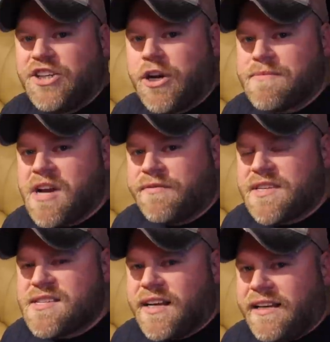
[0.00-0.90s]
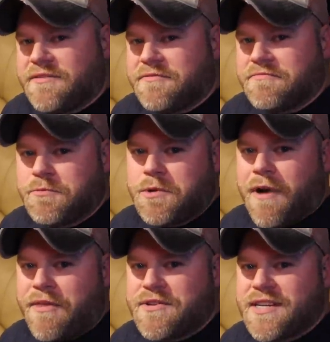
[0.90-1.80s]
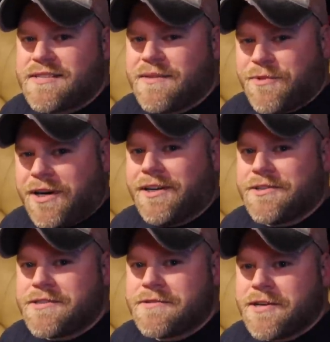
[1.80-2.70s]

jumps off the seat and would rather sit somewhere else.